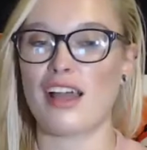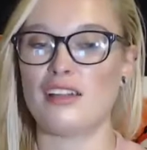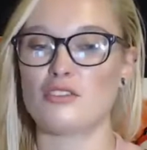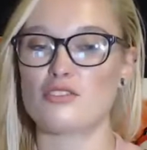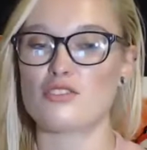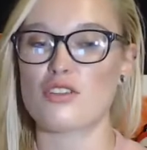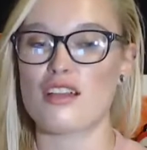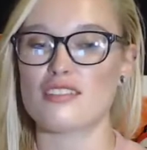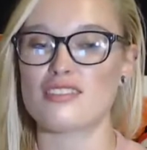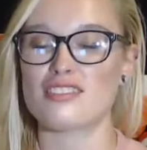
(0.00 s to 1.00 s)
I don't
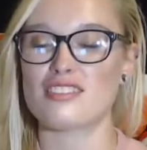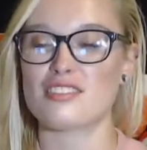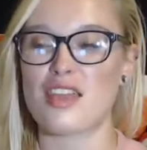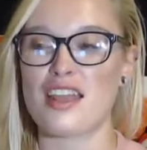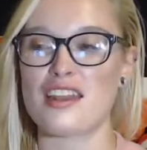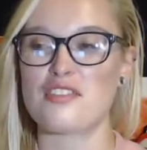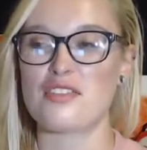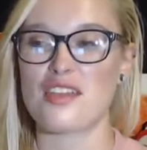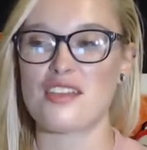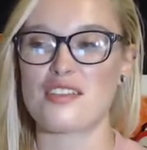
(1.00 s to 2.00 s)
trust
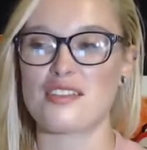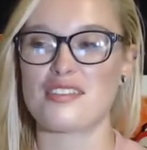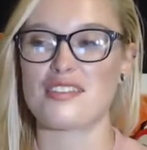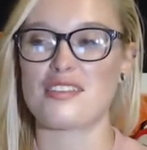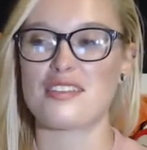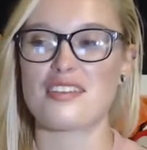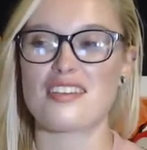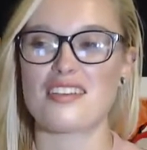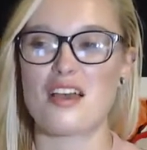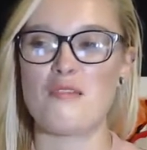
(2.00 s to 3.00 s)
anything
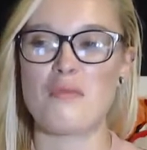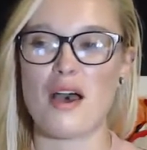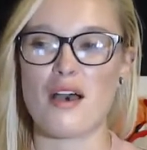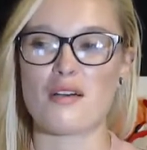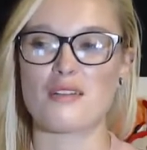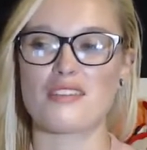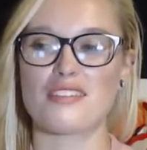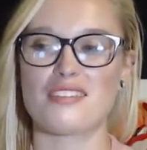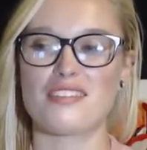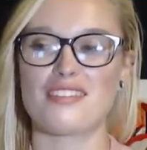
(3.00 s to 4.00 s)
about,
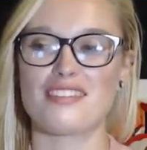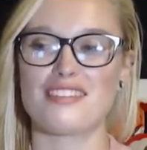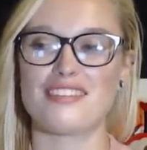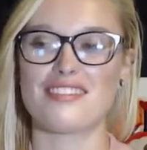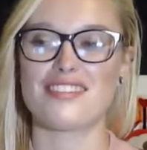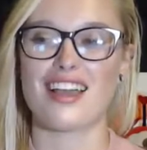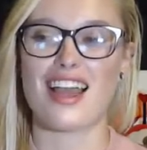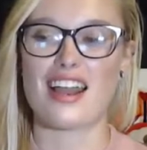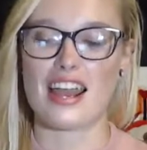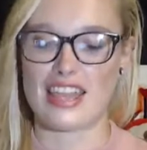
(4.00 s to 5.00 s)

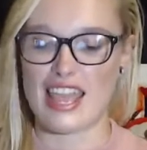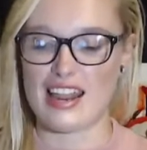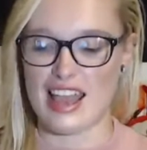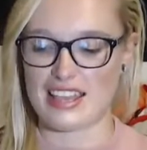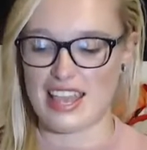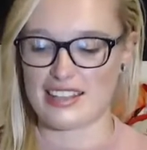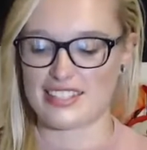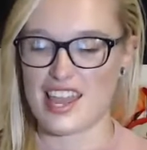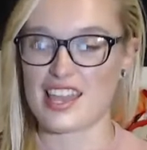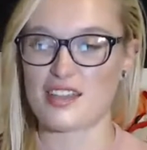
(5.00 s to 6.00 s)
like, I
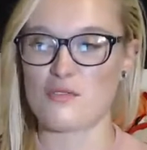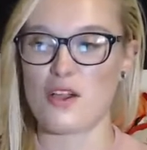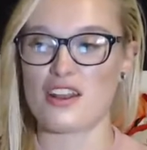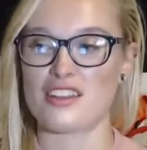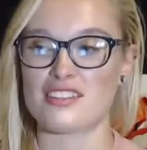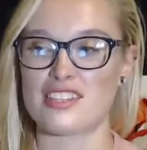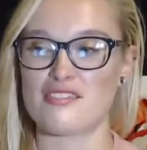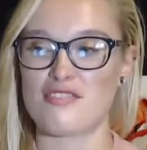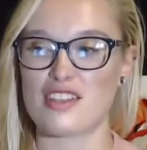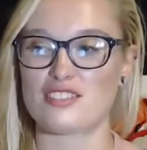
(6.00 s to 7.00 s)
can't take what is
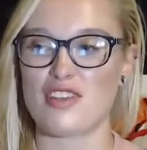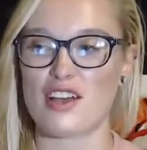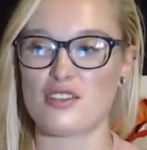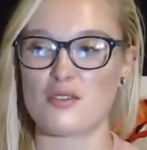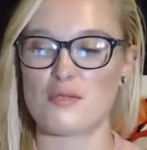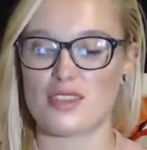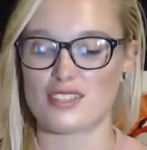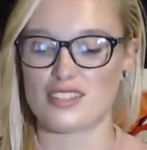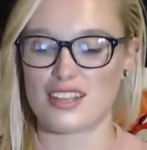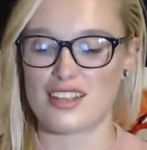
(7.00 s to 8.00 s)
at face value,
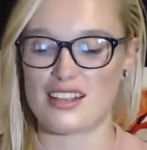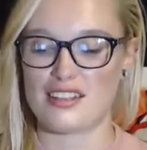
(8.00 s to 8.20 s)
because